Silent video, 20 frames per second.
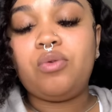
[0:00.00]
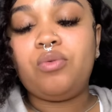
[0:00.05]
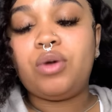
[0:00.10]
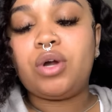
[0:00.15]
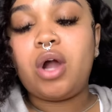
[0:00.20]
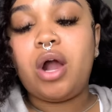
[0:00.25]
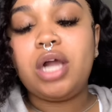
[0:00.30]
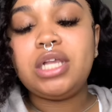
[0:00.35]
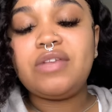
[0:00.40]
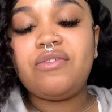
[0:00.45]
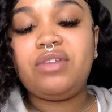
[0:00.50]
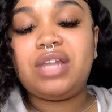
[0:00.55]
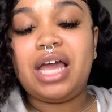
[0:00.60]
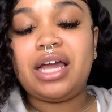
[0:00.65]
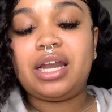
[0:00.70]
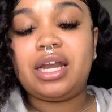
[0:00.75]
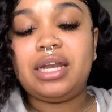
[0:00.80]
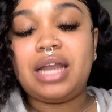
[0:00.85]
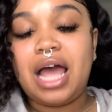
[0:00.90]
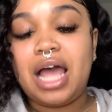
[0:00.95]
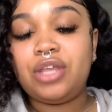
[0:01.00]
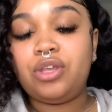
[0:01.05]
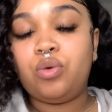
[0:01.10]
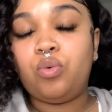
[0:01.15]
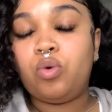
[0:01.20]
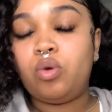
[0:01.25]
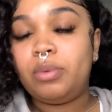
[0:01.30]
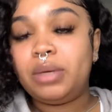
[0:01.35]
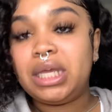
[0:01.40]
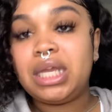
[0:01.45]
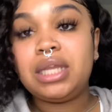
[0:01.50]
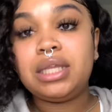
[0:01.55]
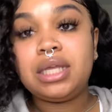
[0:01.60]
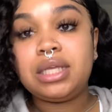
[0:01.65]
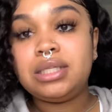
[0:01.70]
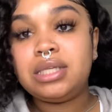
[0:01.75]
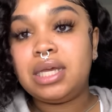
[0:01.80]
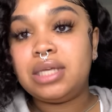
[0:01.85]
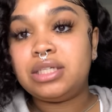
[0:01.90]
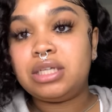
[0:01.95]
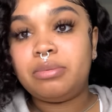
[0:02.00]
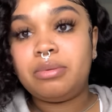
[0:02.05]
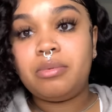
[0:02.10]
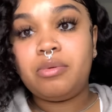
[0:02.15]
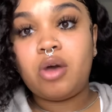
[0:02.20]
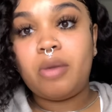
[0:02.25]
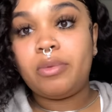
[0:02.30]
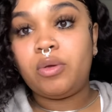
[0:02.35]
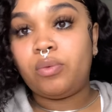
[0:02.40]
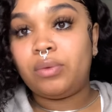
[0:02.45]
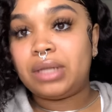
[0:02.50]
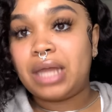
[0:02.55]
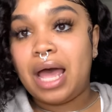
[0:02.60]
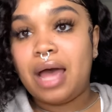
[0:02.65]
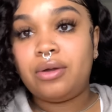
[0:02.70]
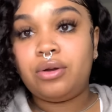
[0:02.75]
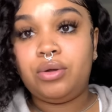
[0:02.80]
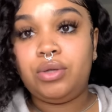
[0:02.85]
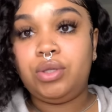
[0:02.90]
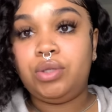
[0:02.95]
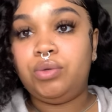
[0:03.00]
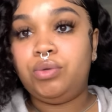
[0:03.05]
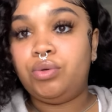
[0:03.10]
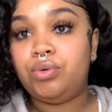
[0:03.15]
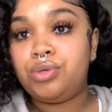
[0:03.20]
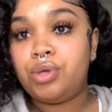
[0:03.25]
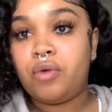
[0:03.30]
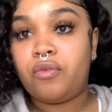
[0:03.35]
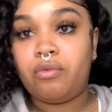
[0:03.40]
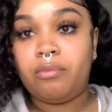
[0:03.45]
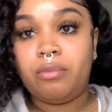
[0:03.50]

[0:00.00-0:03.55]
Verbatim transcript: regardless if you like it or not, you will be getting the attention. People are going to be relying on you, using you for